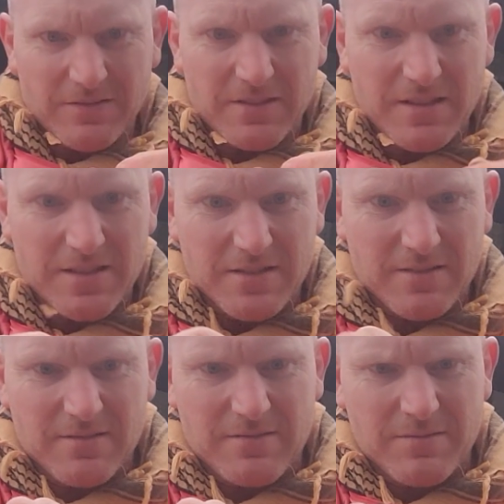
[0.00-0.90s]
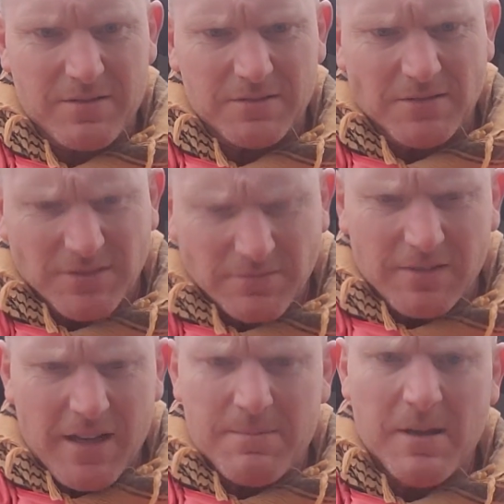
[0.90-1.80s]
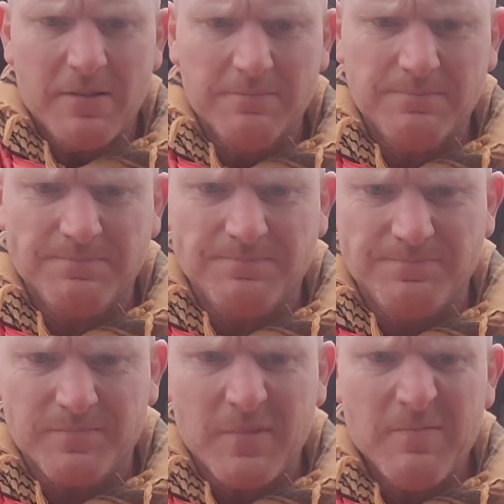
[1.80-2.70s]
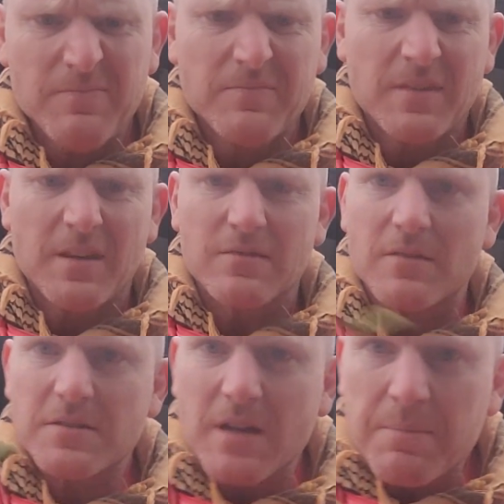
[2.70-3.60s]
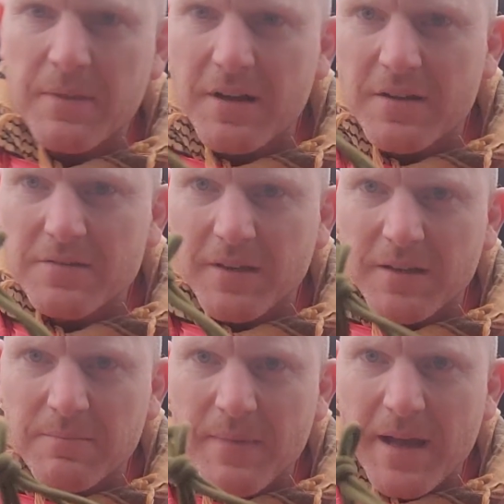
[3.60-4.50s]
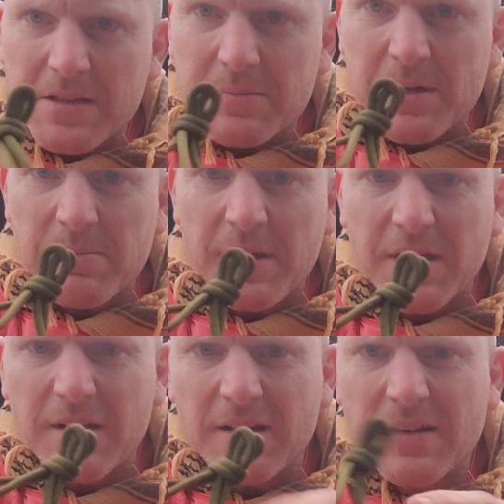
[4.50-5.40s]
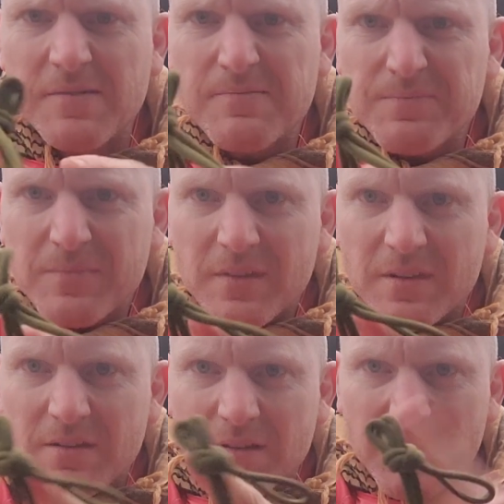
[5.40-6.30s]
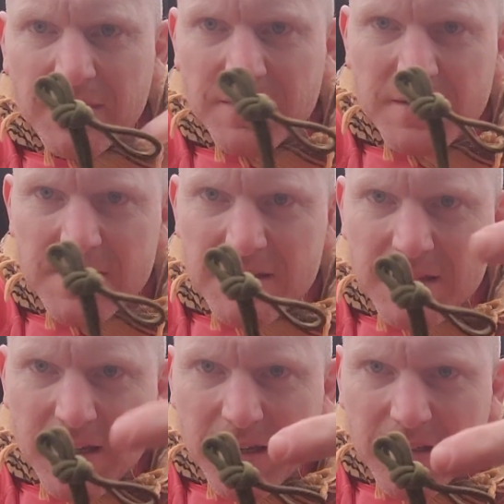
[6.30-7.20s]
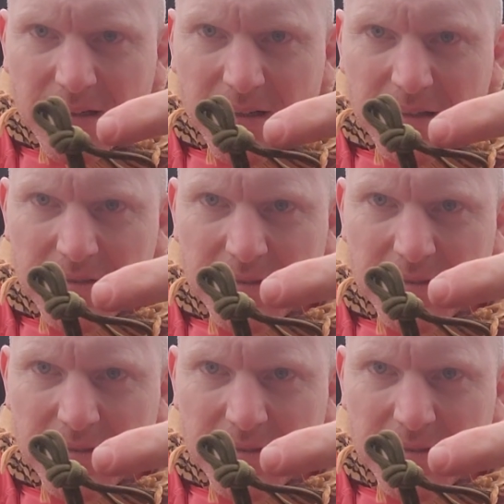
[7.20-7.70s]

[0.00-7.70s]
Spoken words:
it isn't twisted underneath the wrap. Okay, so I stopped there so I can match them up. Got this side has the